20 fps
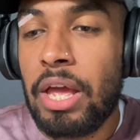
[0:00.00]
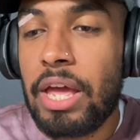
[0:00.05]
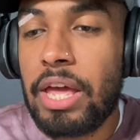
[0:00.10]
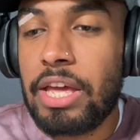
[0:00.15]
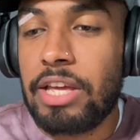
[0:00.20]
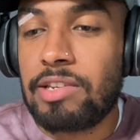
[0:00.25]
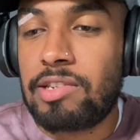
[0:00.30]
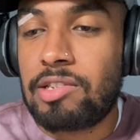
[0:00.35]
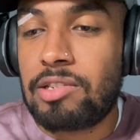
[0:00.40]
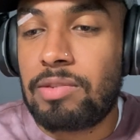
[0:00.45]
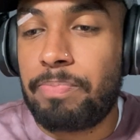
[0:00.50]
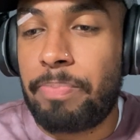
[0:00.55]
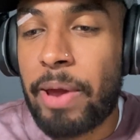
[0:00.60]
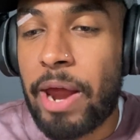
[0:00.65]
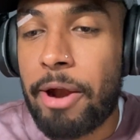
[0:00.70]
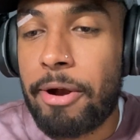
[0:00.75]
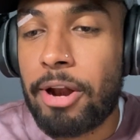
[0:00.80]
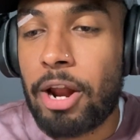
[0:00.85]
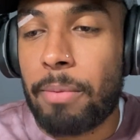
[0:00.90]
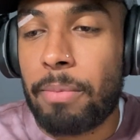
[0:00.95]
is
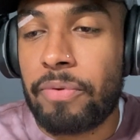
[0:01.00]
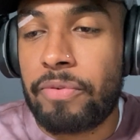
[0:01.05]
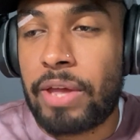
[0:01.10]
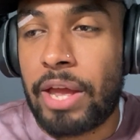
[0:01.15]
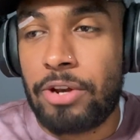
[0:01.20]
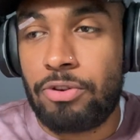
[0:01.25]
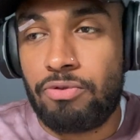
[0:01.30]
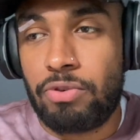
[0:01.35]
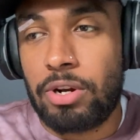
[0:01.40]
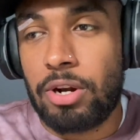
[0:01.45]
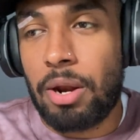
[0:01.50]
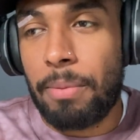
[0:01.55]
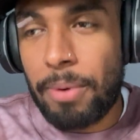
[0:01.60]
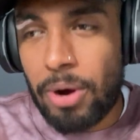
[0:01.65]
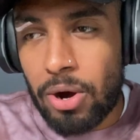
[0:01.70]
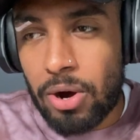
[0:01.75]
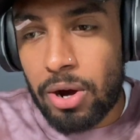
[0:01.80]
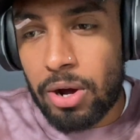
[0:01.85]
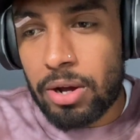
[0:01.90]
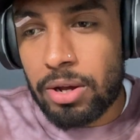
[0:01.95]
pairing up with Kendrick
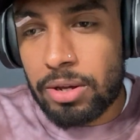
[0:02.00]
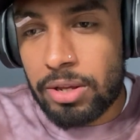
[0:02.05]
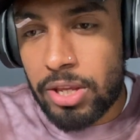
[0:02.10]
Lamar?